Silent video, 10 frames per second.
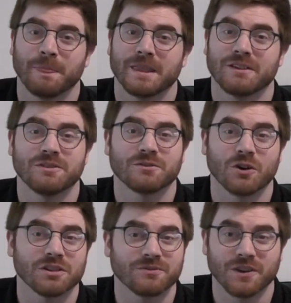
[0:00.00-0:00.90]
if you've
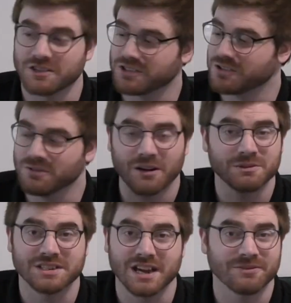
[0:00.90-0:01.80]
got the first 2, I
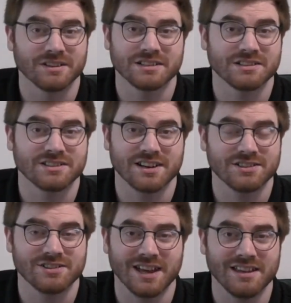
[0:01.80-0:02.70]
would definitely
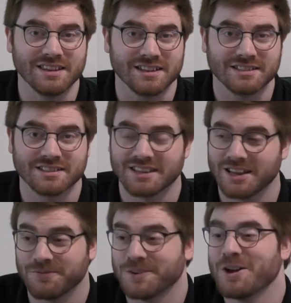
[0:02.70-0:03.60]
suggest you get this,
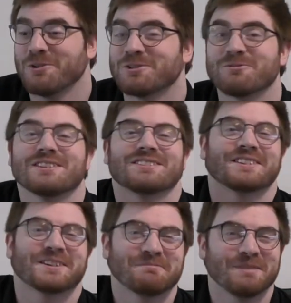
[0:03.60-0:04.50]
if for no other reason
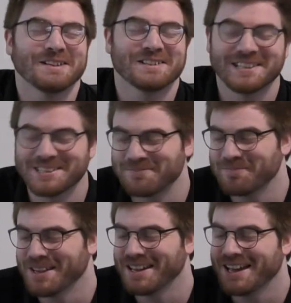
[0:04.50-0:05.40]
than
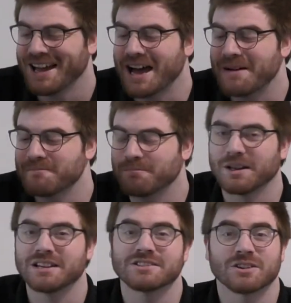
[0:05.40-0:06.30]
completionism.
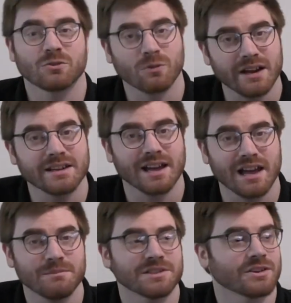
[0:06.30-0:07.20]
But it's a great
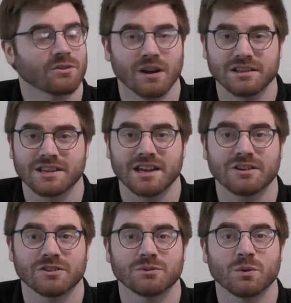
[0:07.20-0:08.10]
game. It's a great
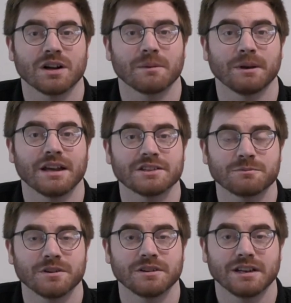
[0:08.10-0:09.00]
take on worker
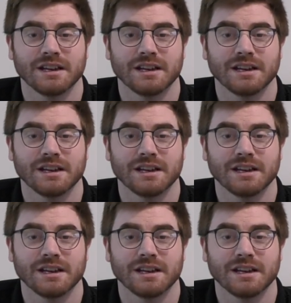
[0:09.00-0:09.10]
placement.